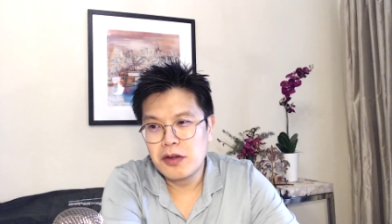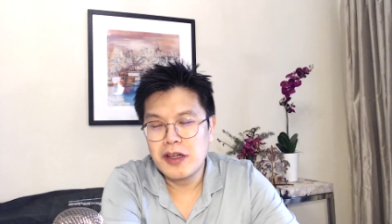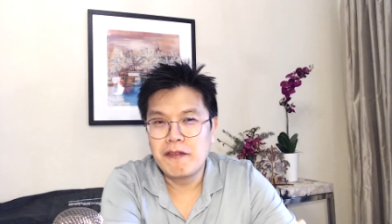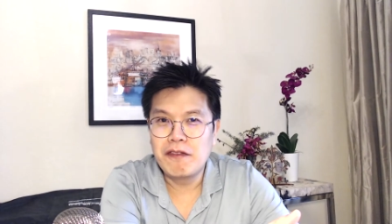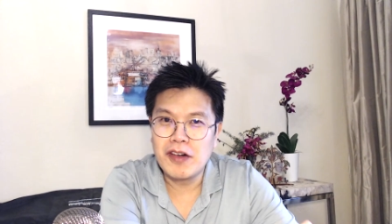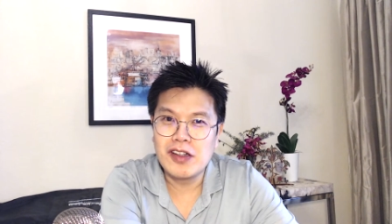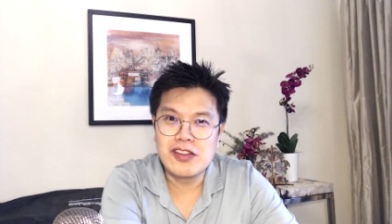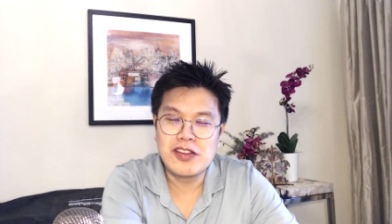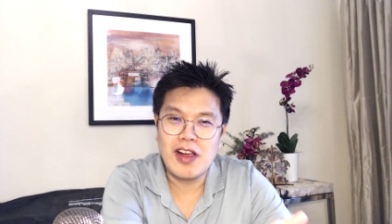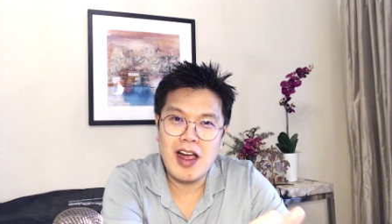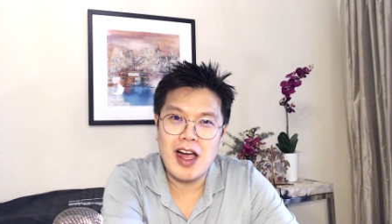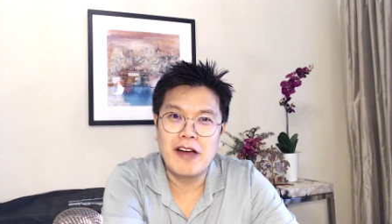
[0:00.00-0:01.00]
the first
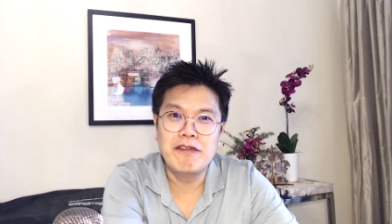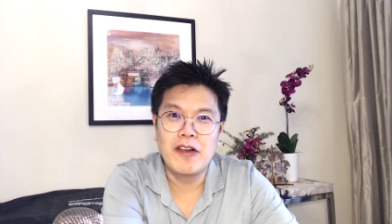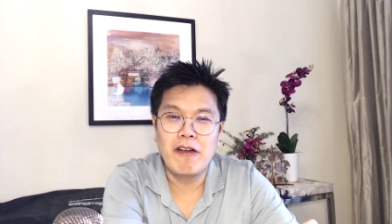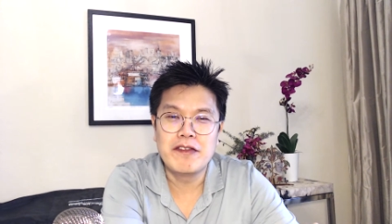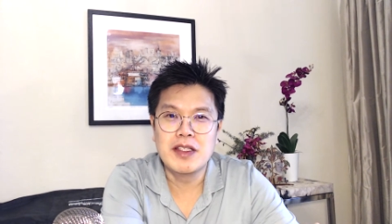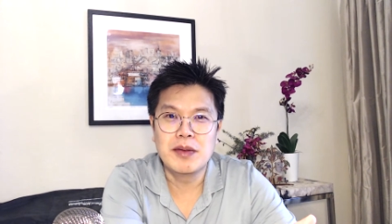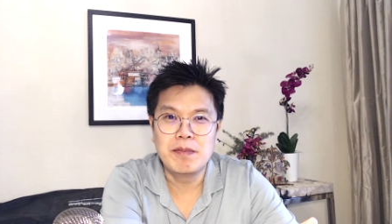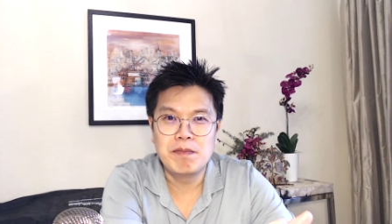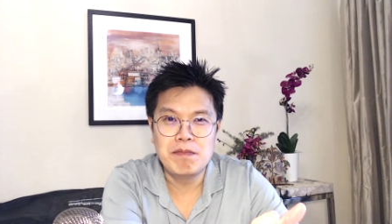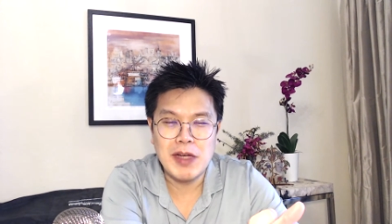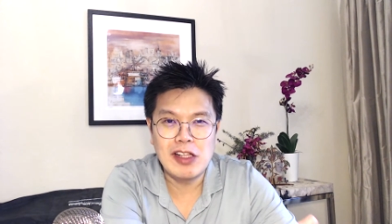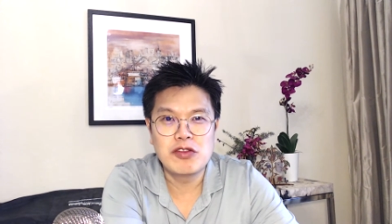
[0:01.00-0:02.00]
half of the
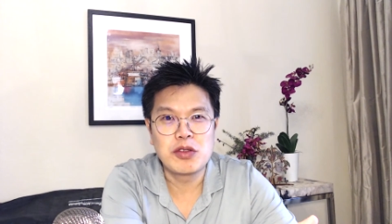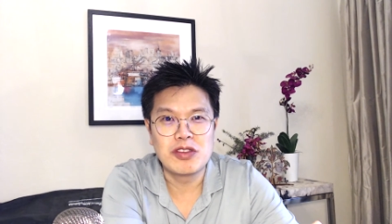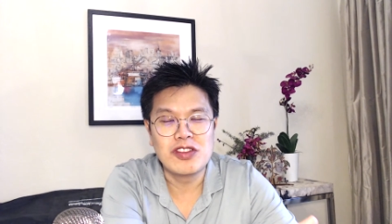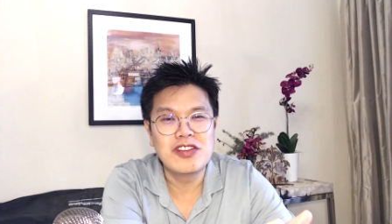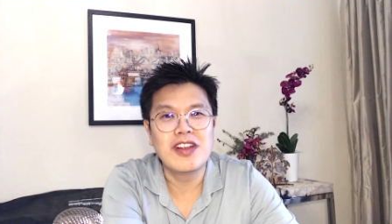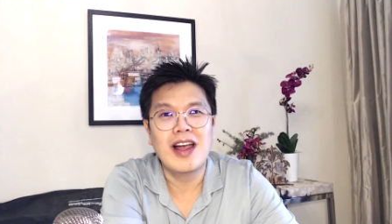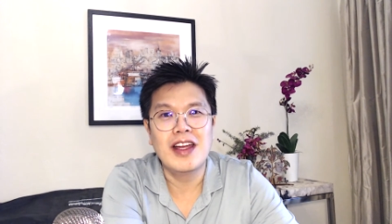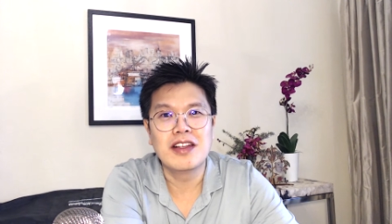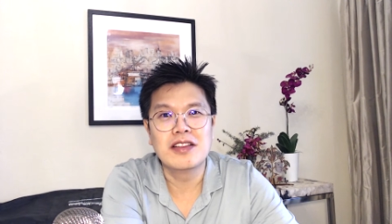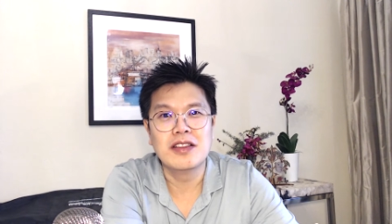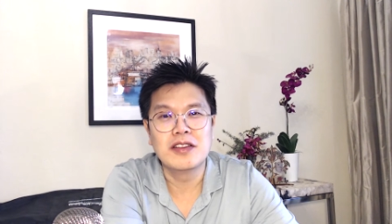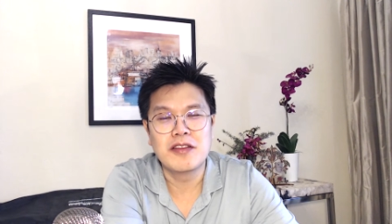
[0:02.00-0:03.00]
menstrual
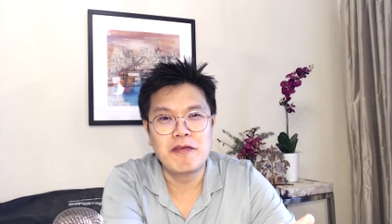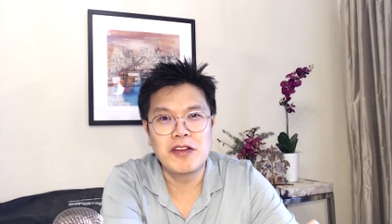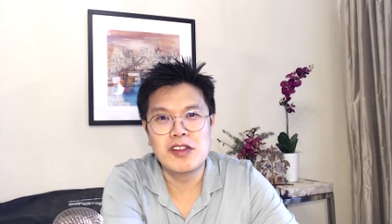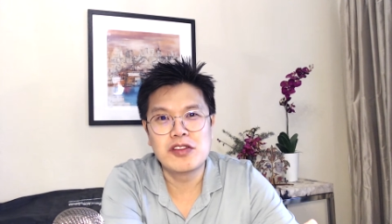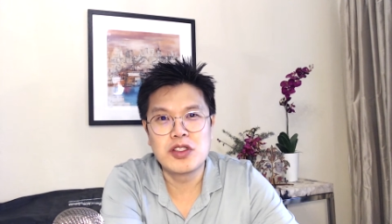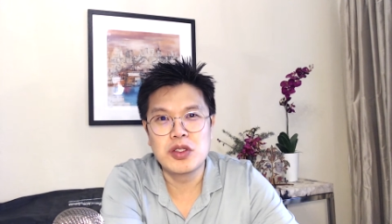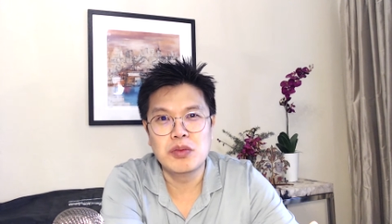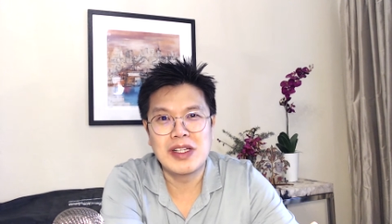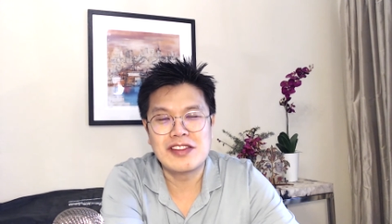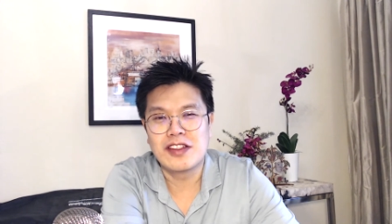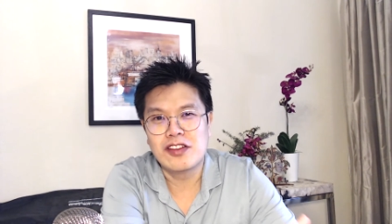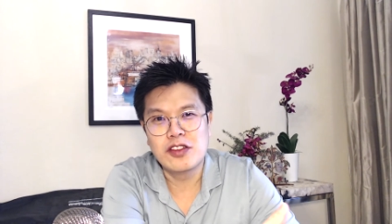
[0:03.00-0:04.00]
cycle, the first two
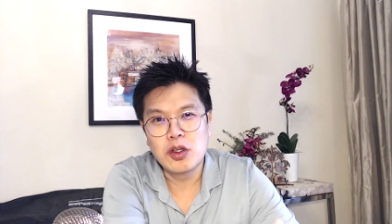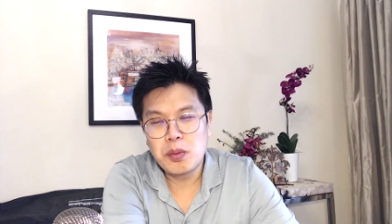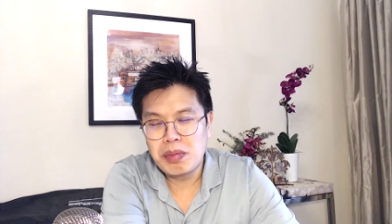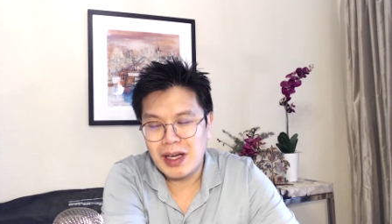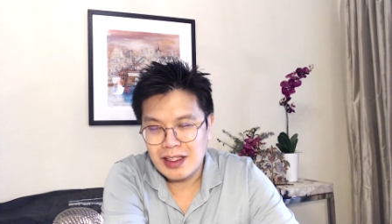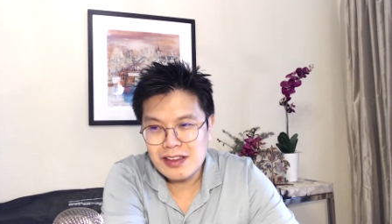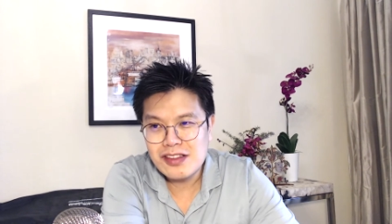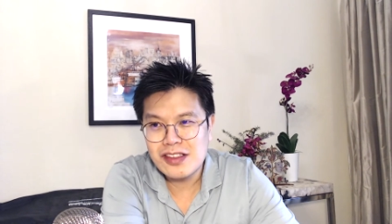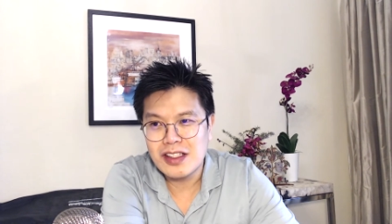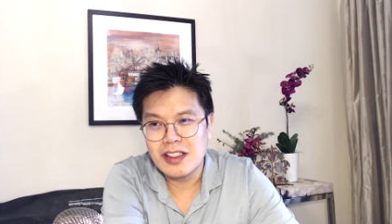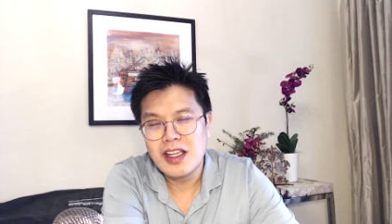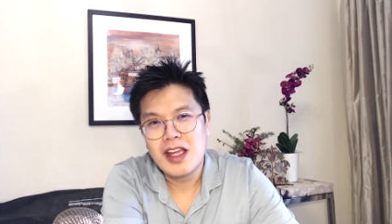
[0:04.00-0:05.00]
weeks, there's no
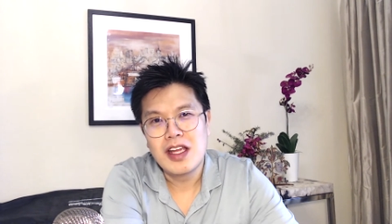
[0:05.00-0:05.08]
pregnancy.